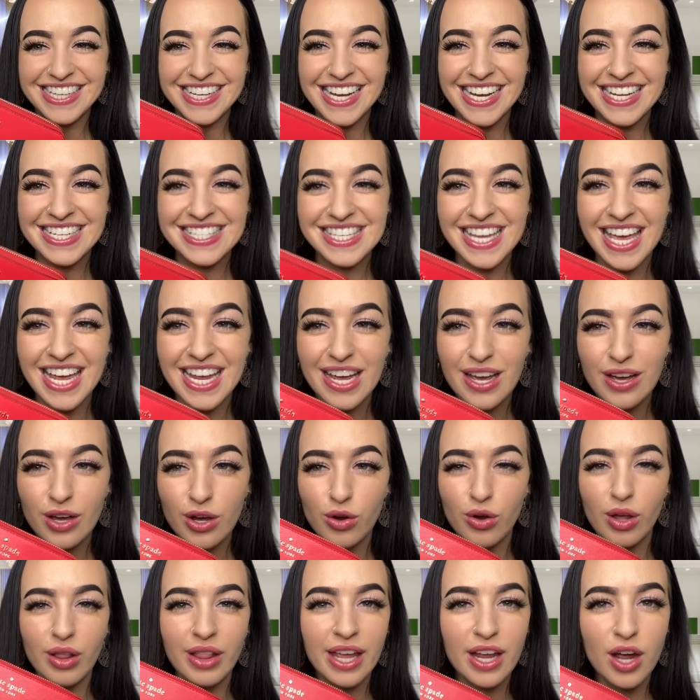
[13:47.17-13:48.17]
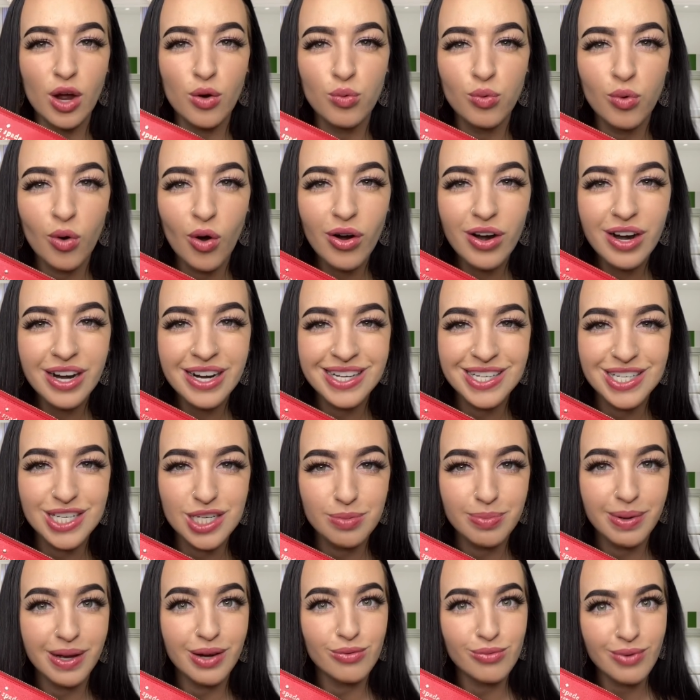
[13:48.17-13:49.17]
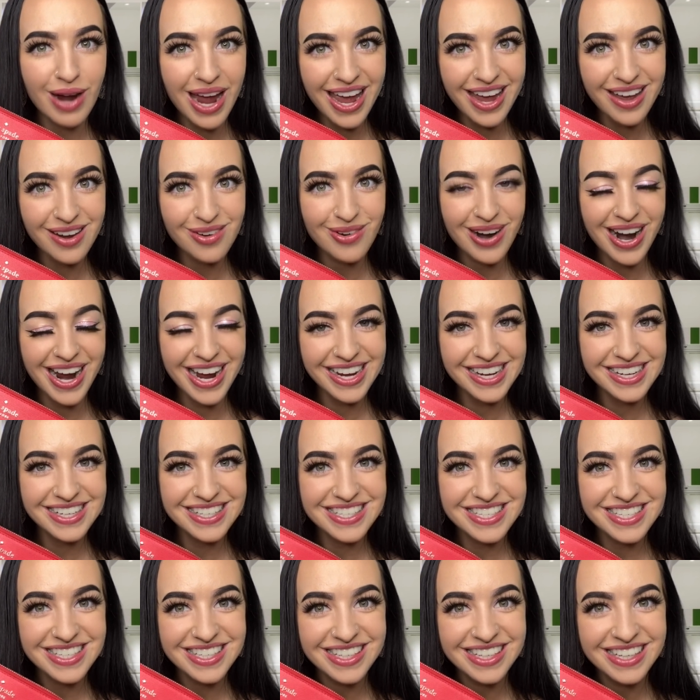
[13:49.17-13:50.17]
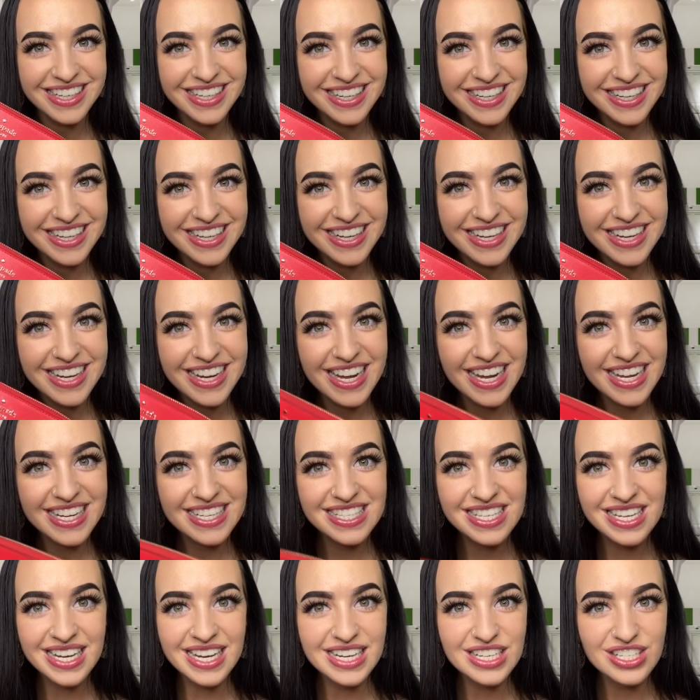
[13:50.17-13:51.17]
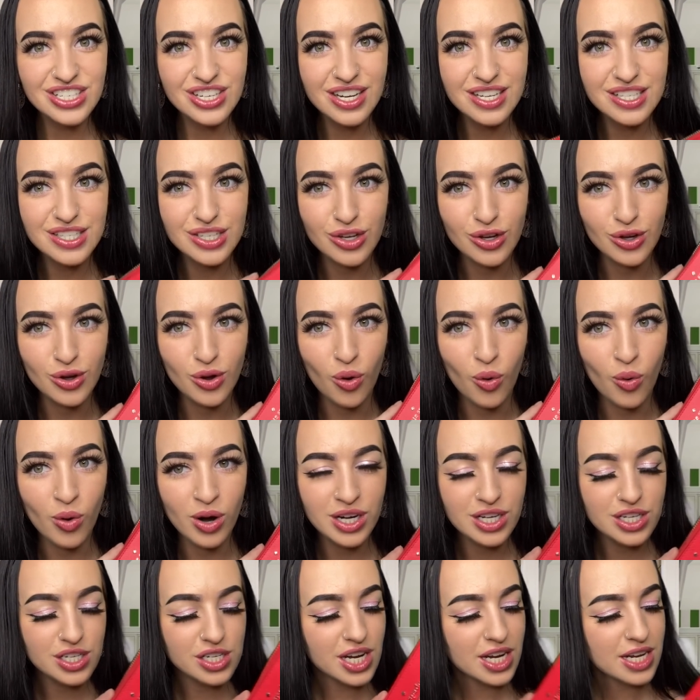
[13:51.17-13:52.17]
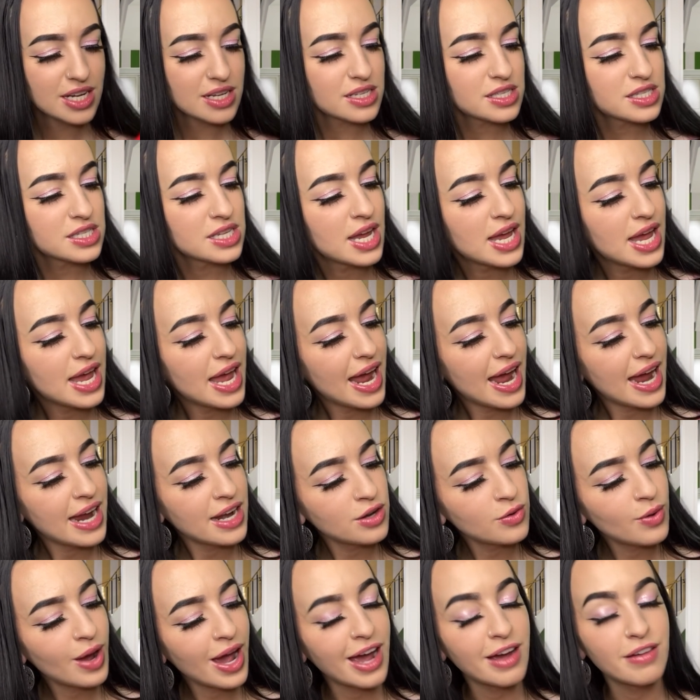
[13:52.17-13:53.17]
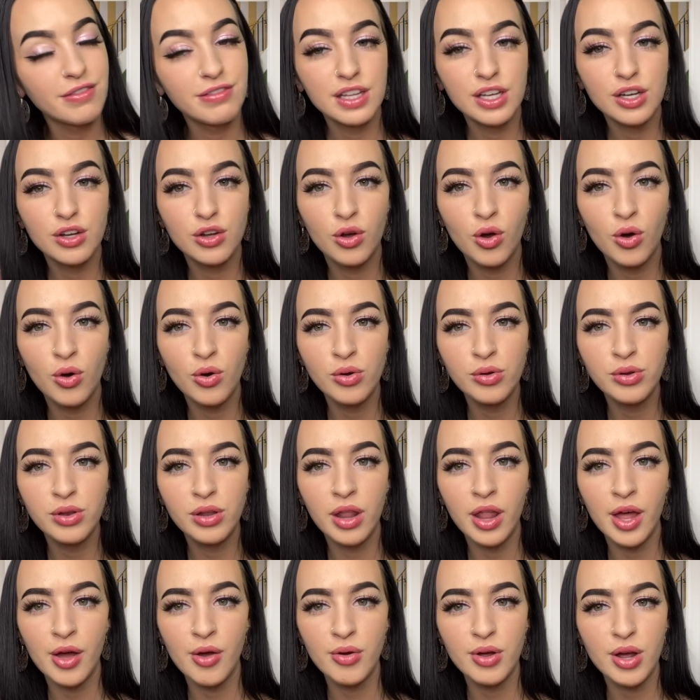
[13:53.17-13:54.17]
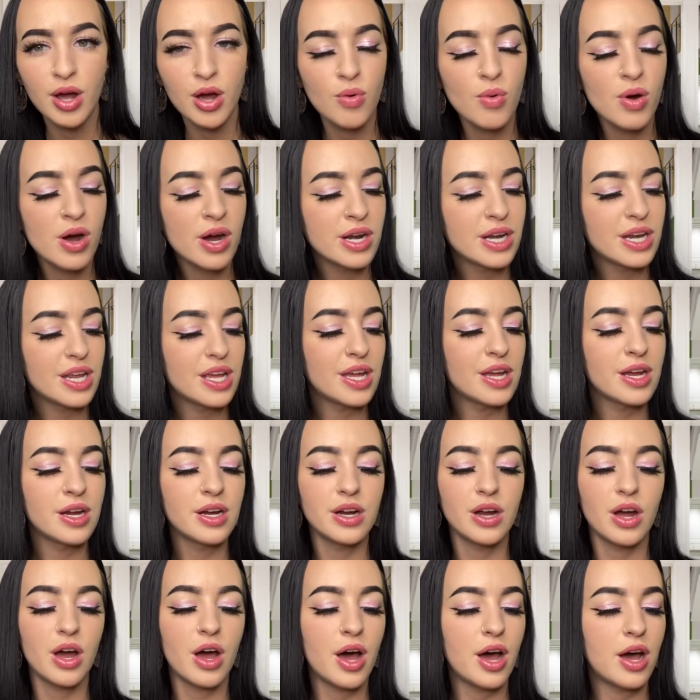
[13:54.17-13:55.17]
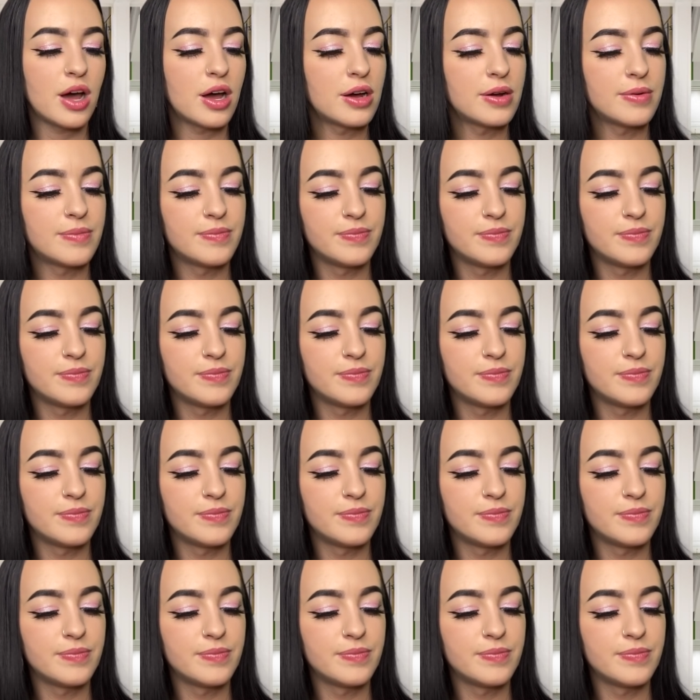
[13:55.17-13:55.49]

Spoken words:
It's like a orange, but red, right? Isn't it just gorgeous? And you have the gold logo on here. Oh.